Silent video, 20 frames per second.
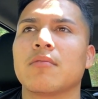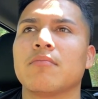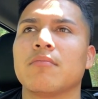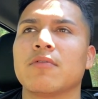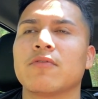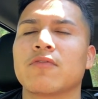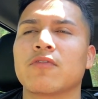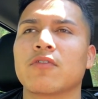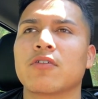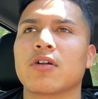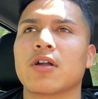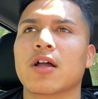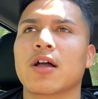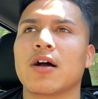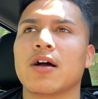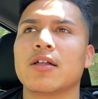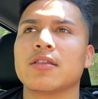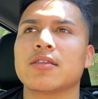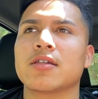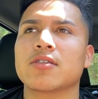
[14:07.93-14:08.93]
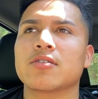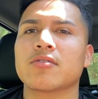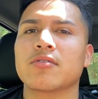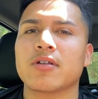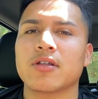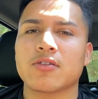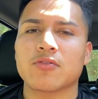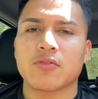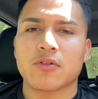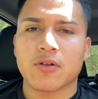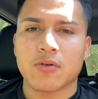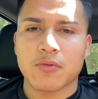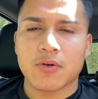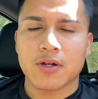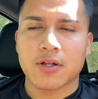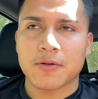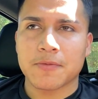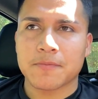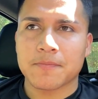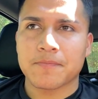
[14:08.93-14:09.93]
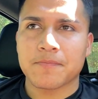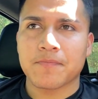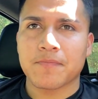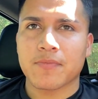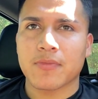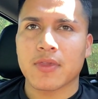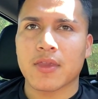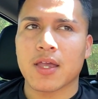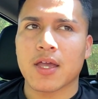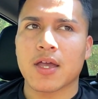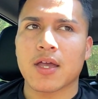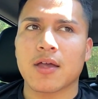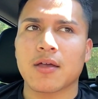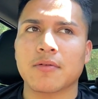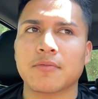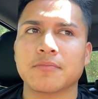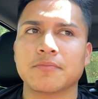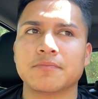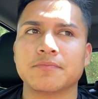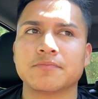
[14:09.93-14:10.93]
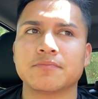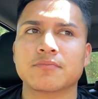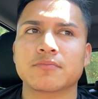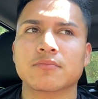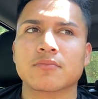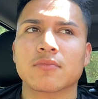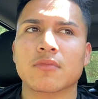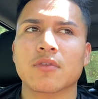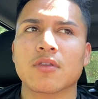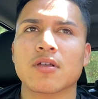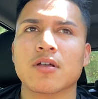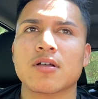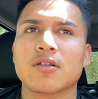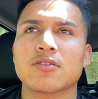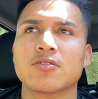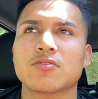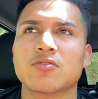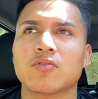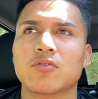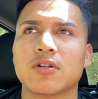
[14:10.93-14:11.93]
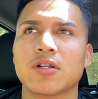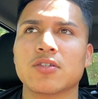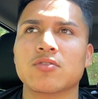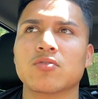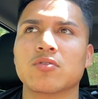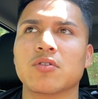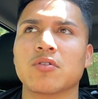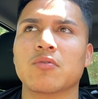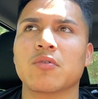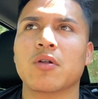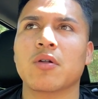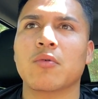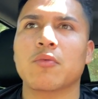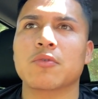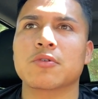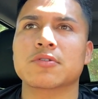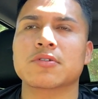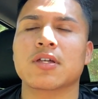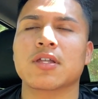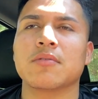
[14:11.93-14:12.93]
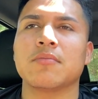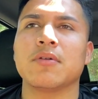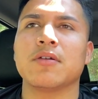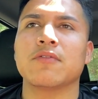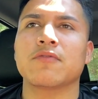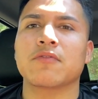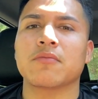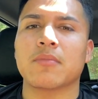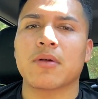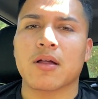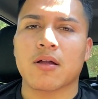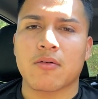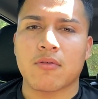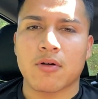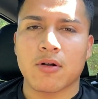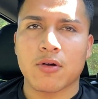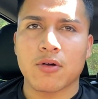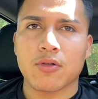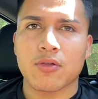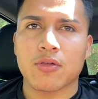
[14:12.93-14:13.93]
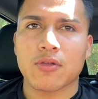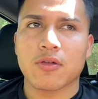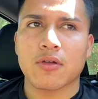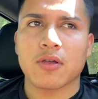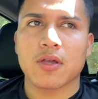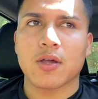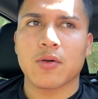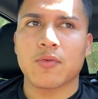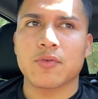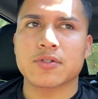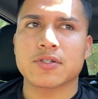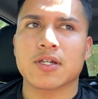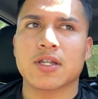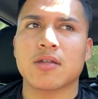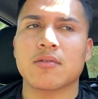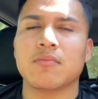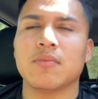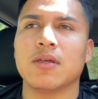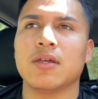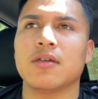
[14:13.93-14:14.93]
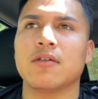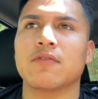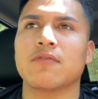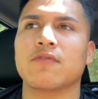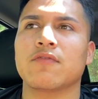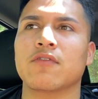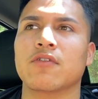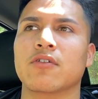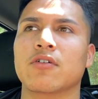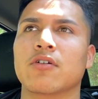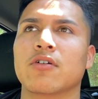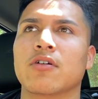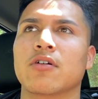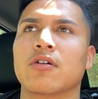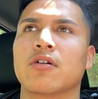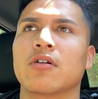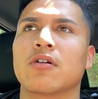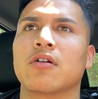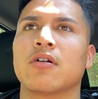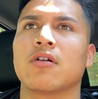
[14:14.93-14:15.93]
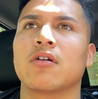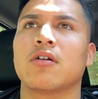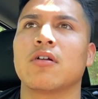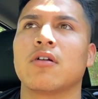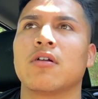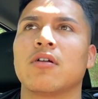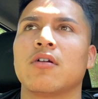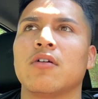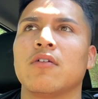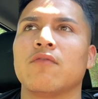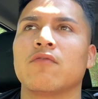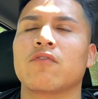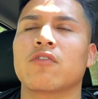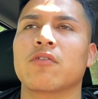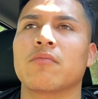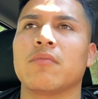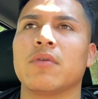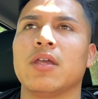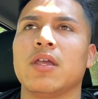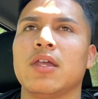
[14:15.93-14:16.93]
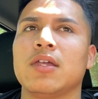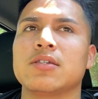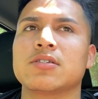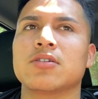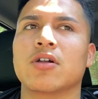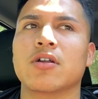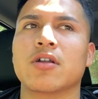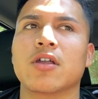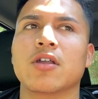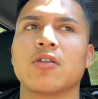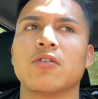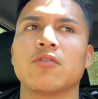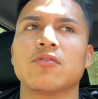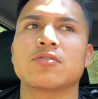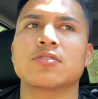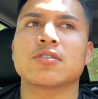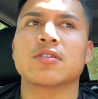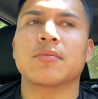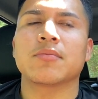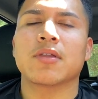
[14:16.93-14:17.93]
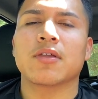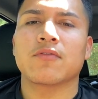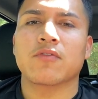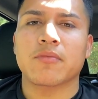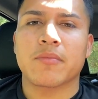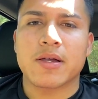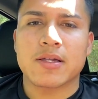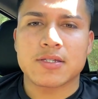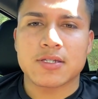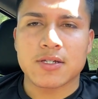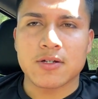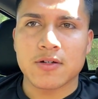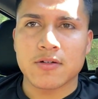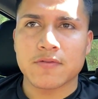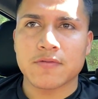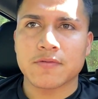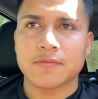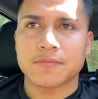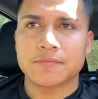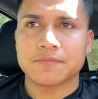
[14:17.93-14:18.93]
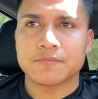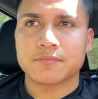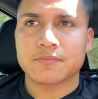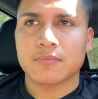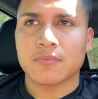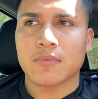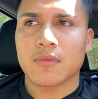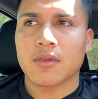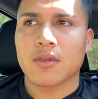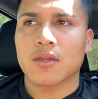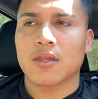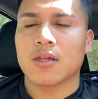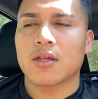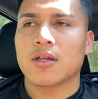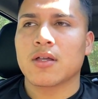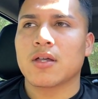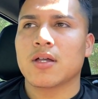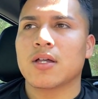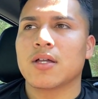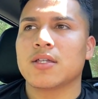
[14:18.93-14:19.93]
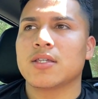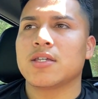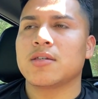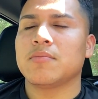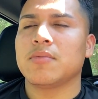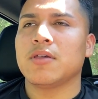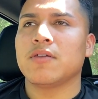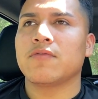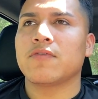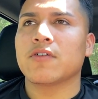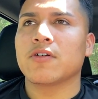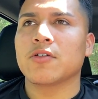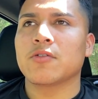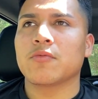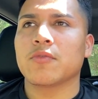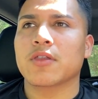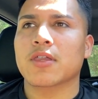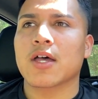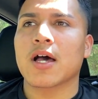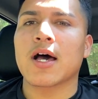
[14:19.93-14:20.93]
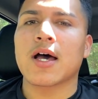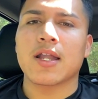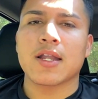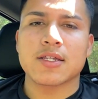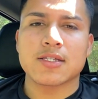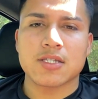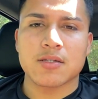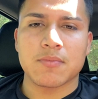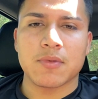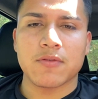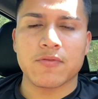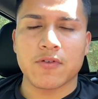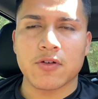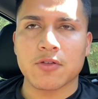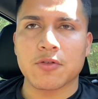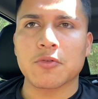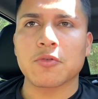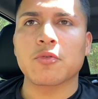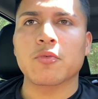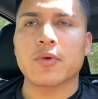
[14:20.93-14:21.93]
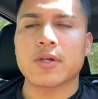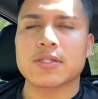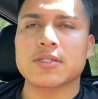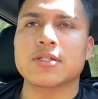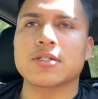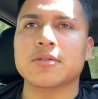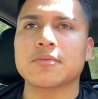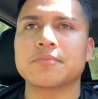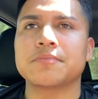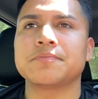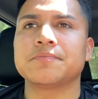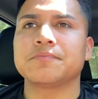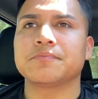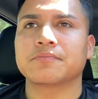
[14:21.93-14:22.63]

before I got into 2021 that 2021 was going to be for my growth. It was going to be for me starting to do something for myself, to be filled with guidance, to be filled with wisdom,